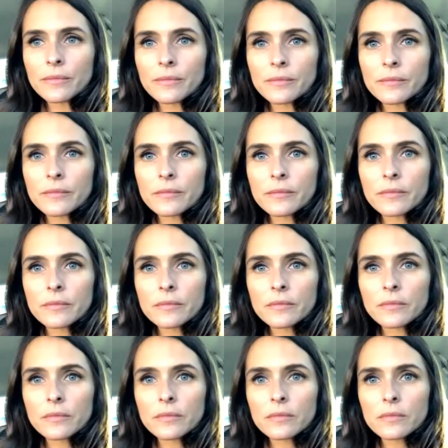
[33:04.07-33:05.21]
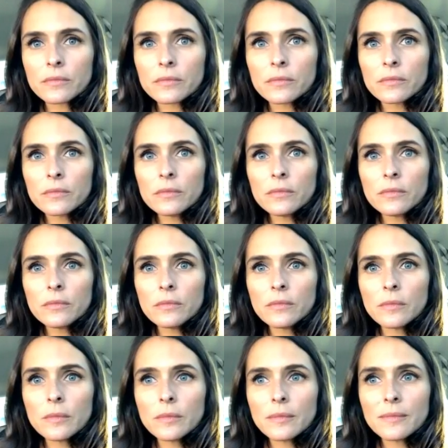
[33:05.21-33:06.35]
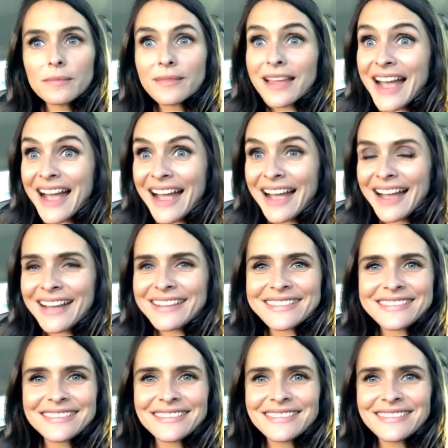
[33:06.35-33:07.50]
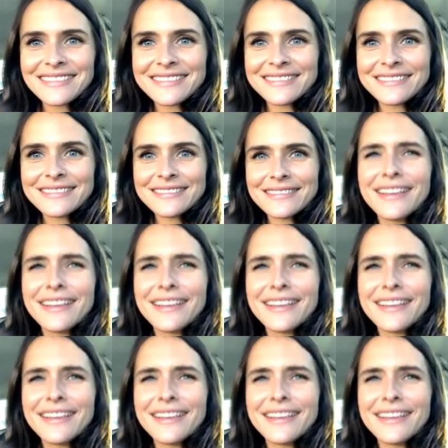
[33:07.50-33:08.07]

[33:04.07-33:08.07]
No words are spoken by the person on screen.